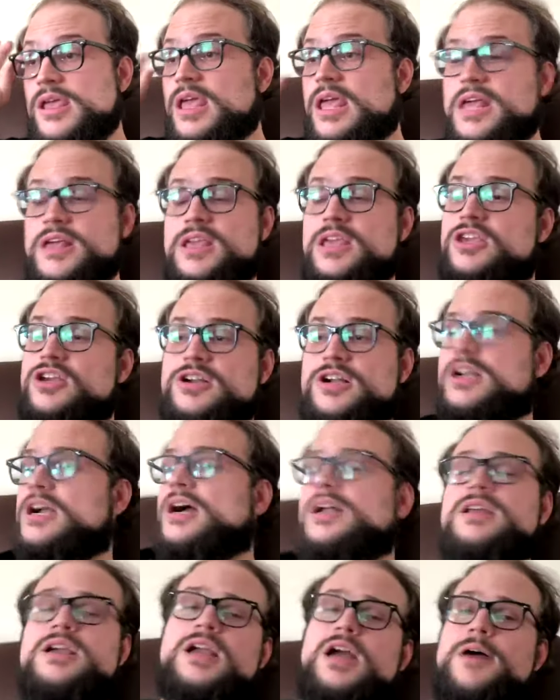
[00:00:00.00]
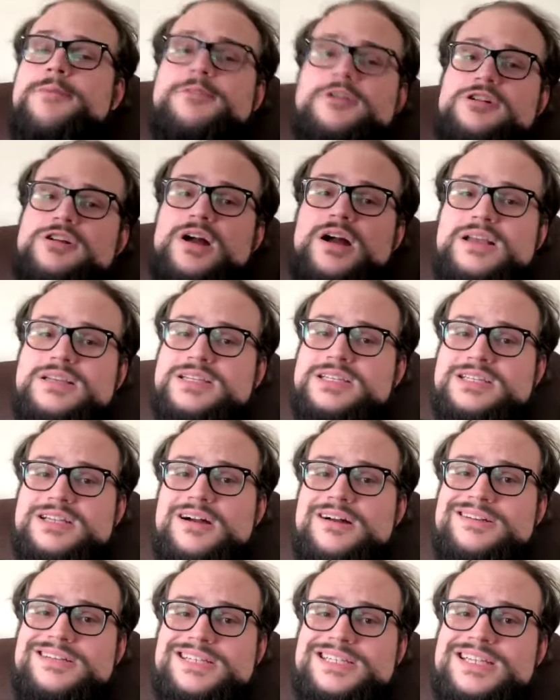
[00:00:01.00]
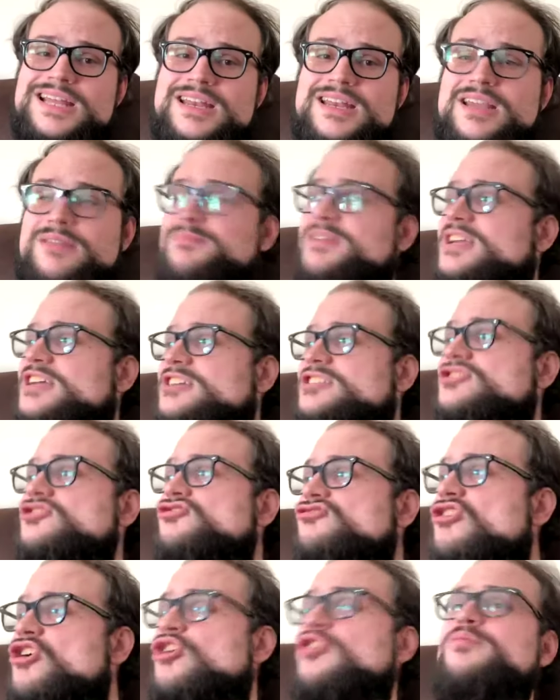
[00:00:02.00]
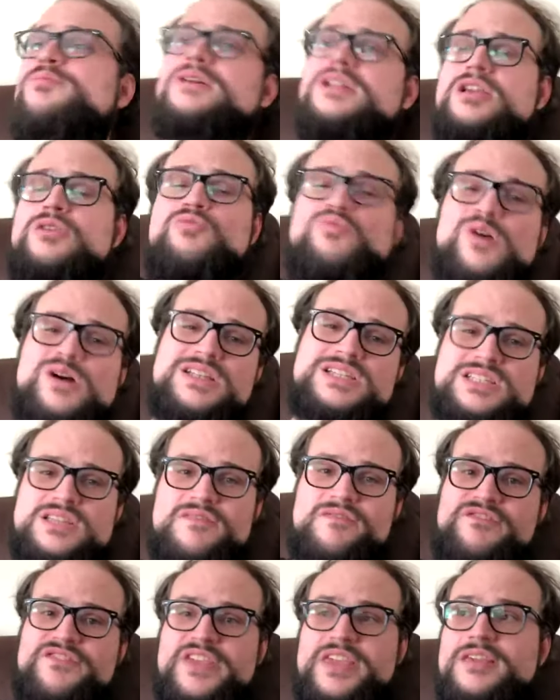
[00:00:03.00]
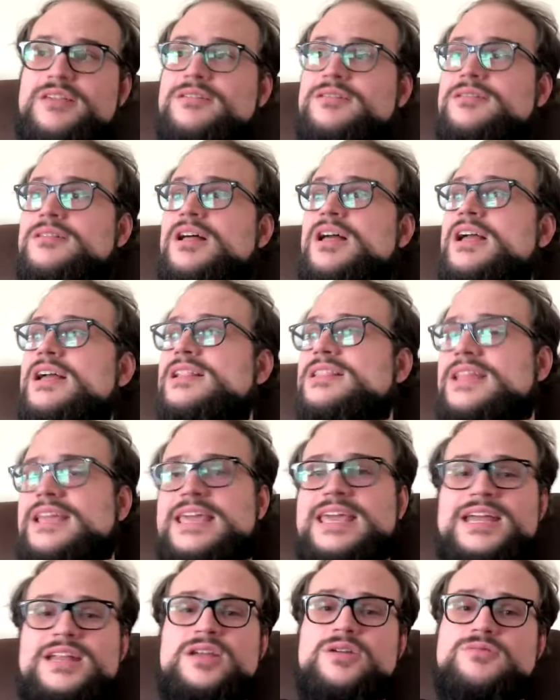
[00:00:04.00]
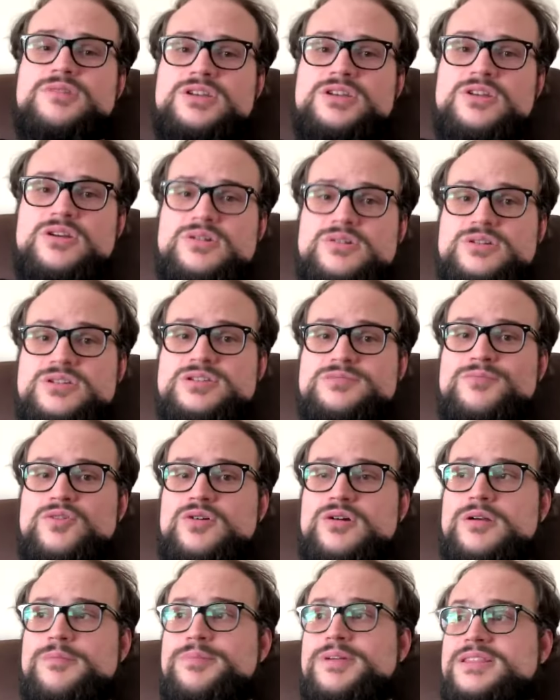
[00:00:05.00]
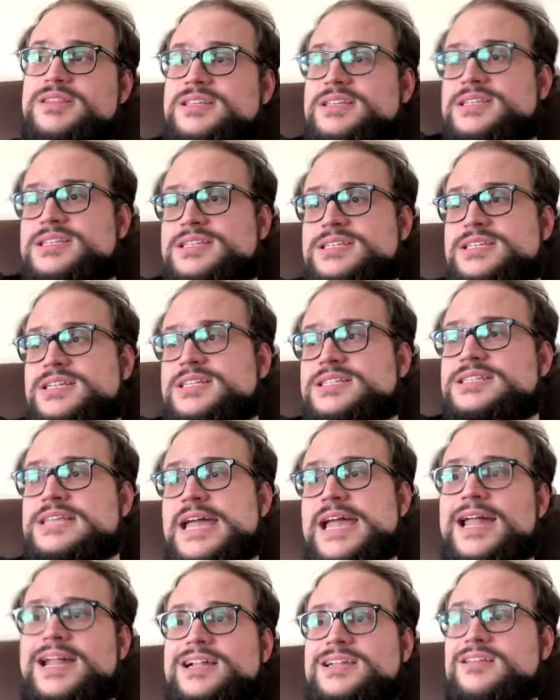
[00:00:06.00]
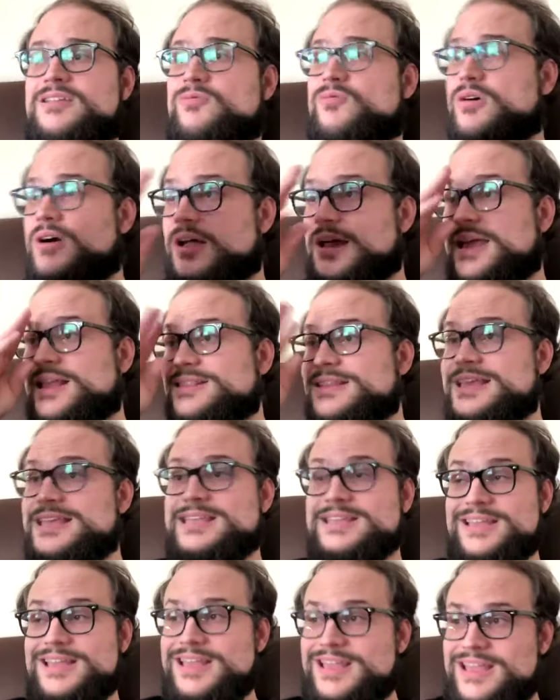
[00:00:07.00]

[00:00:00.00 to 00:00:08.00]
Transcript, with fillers: it, you're gonna come across as condescending because nobody wants to feel like anyone knows more but this is exactly why like